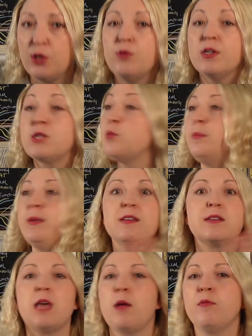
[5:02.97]
The units will be
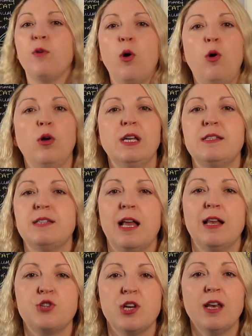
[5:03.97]
the same for all
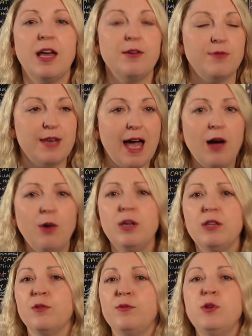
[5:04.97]
intelligent life now,
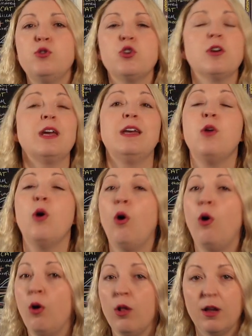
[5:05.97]
in the future, in
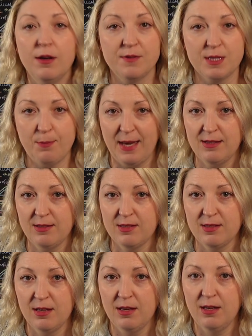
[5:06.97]
all of space.